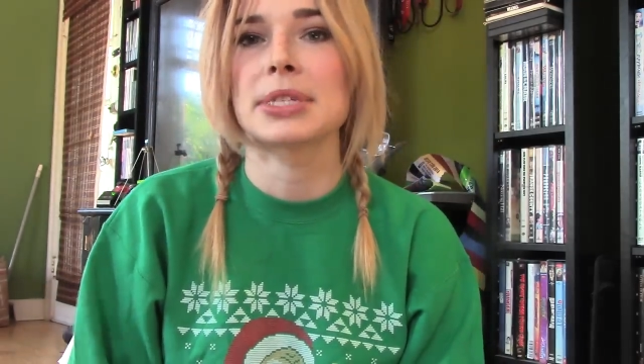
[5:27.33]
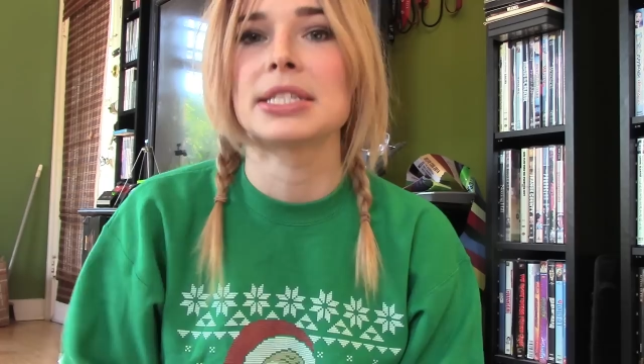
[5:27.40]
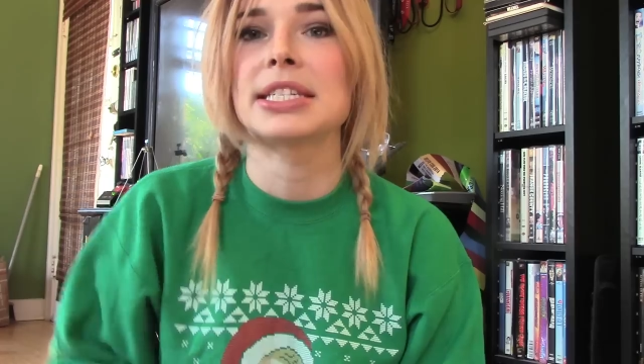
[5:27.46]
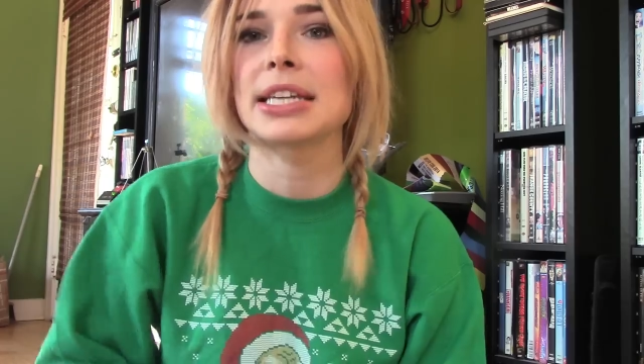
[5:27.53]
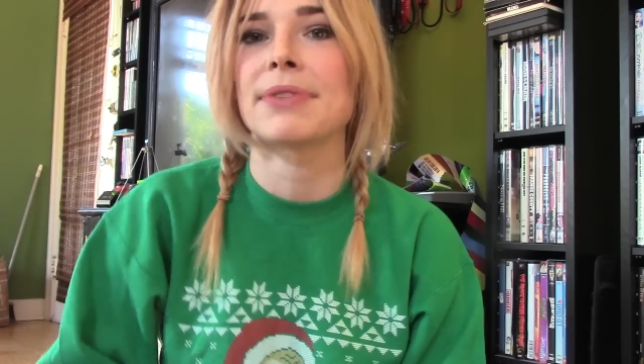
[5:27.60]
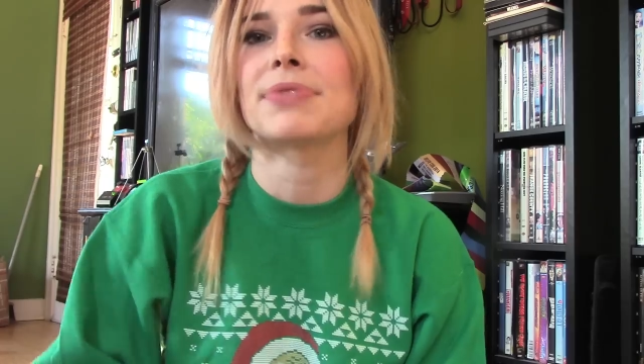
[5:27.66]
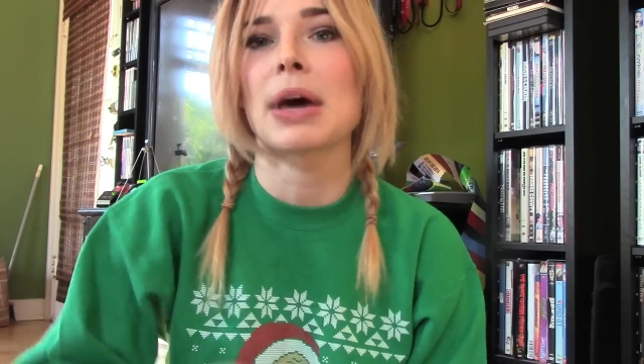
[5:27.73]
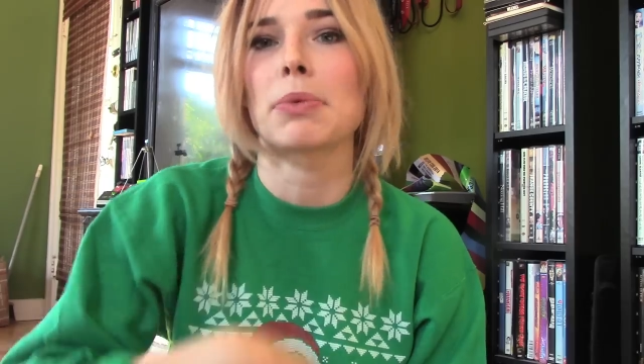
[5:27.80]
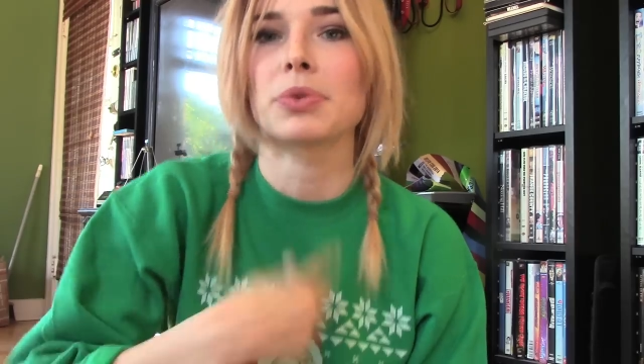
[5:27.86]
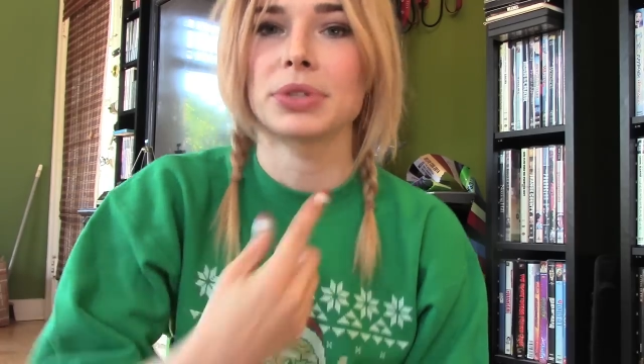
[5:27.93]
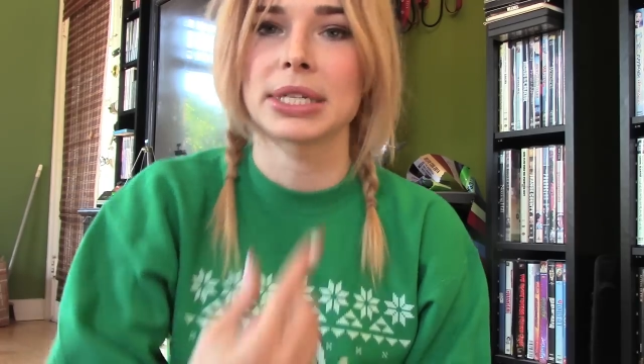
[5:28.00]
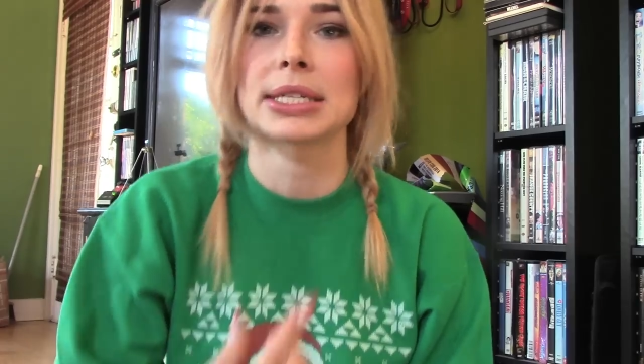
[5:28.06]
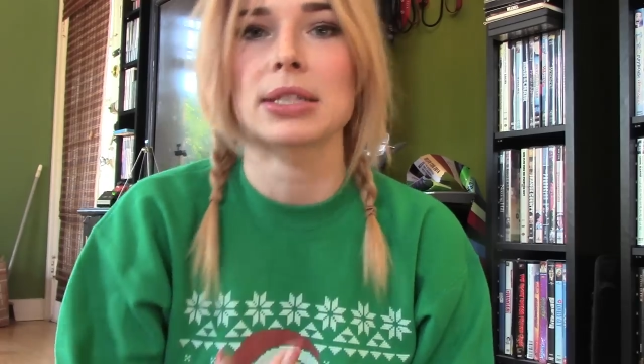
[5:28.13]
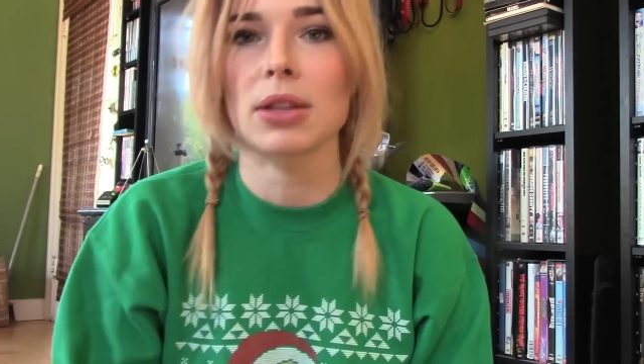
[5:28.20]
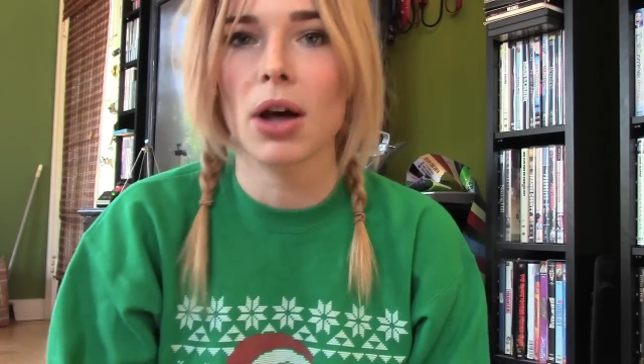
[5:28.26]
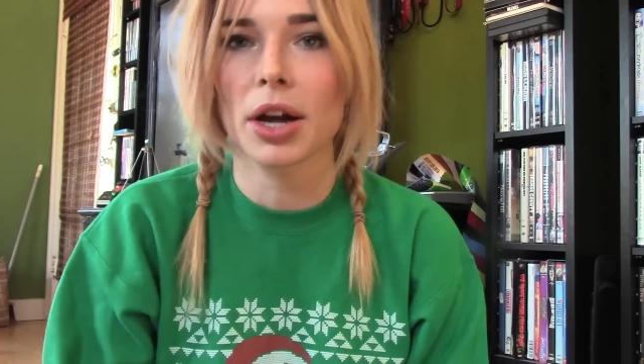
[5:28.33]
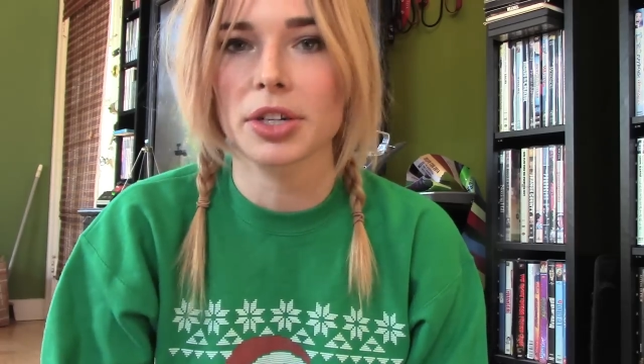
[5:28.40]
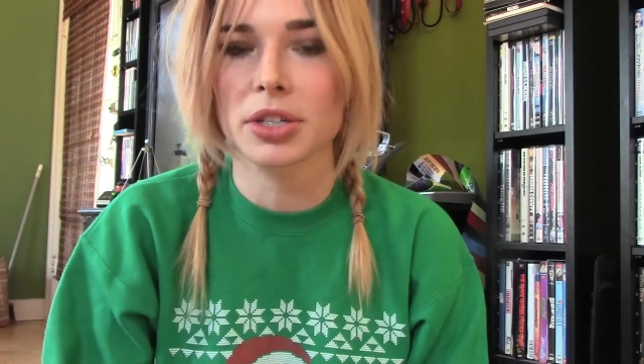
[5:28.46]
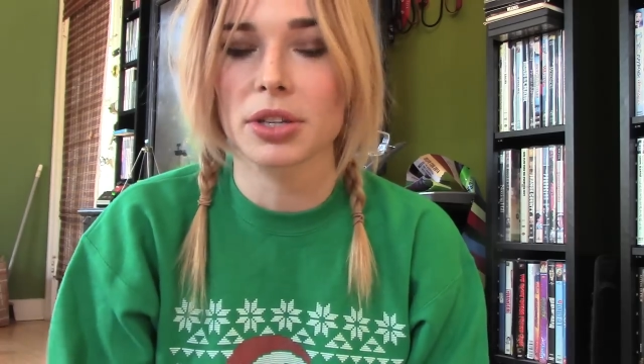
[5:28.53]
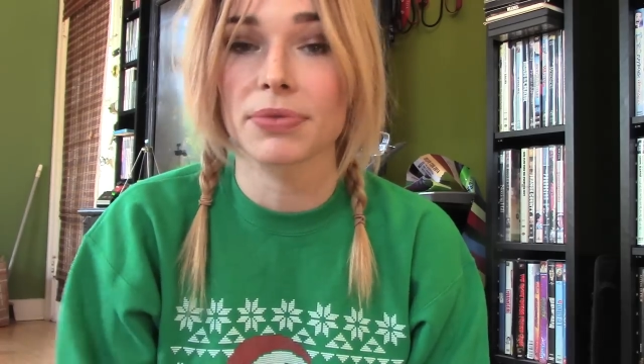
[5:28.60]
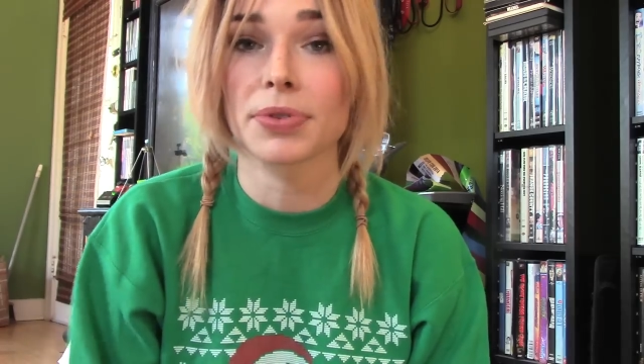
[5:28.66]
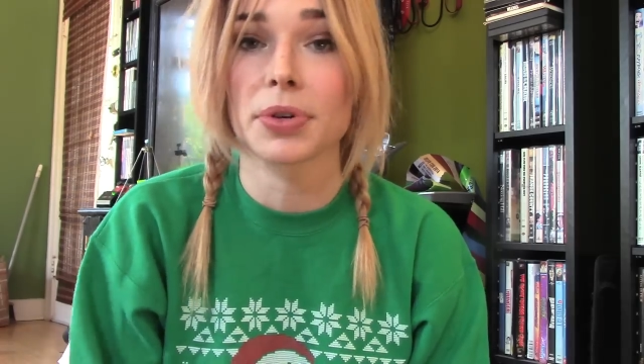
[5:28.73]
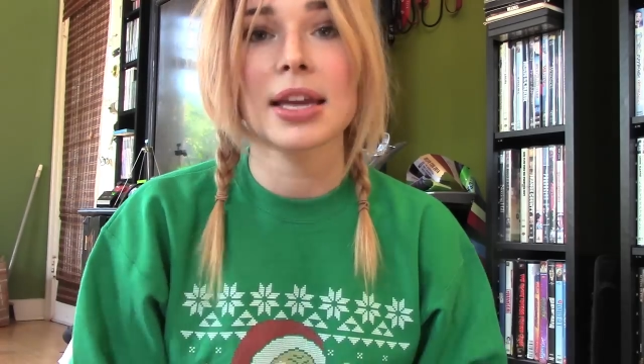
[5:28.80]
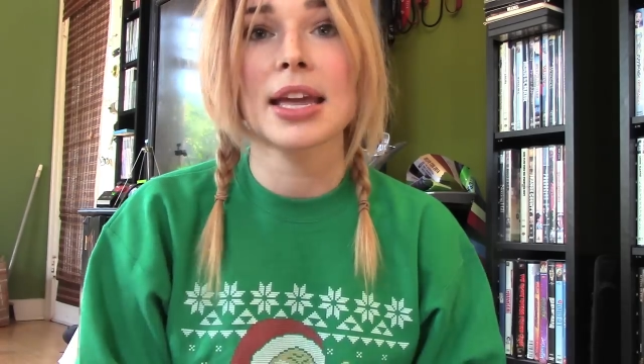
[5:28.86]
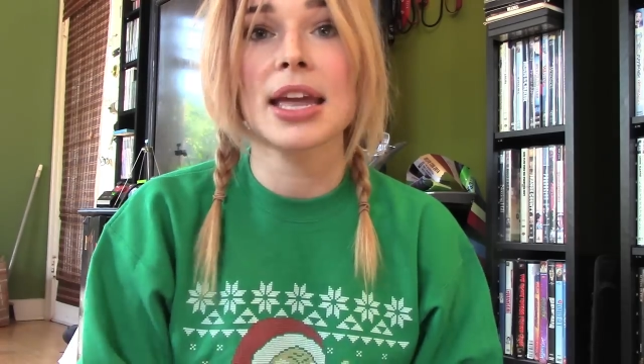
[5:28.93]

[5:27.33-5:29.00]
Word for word: and see if that will dislodge the food.